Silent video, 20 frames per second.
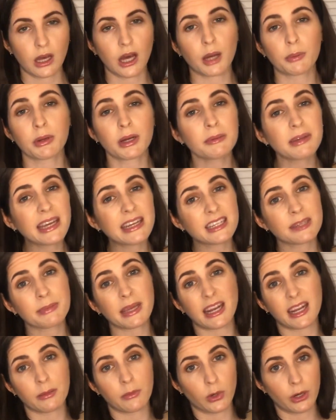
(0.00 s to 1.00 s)
I'll probably end up
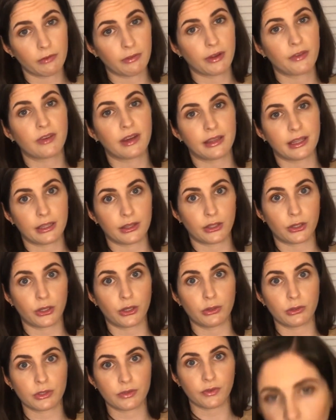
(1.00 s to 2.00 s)
getting more if I find that they're
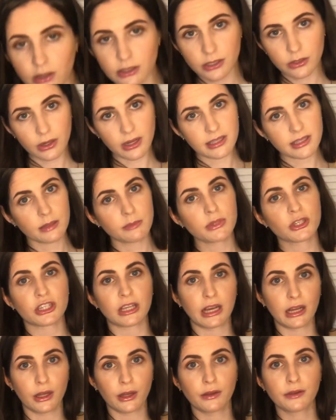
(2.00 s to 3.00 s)
useful. Also got some
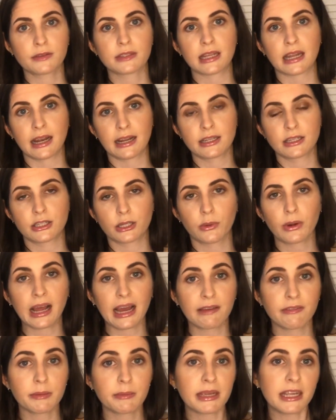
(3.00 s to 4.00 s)
shelves, and I don't
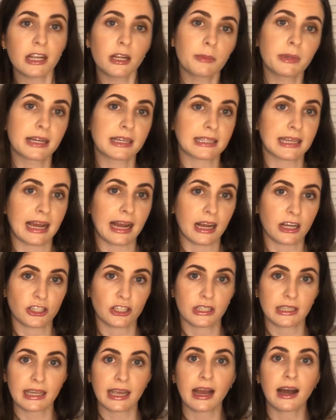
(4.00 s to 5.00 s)
have them here because I
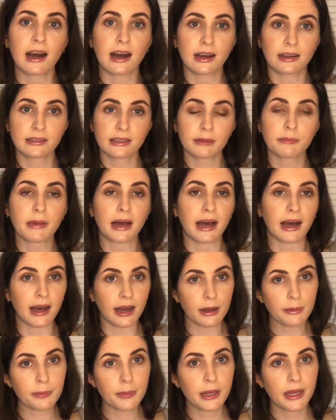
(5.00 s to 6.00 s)
actually hung them
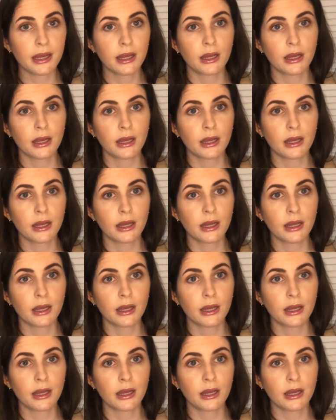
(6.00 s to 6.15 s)
up.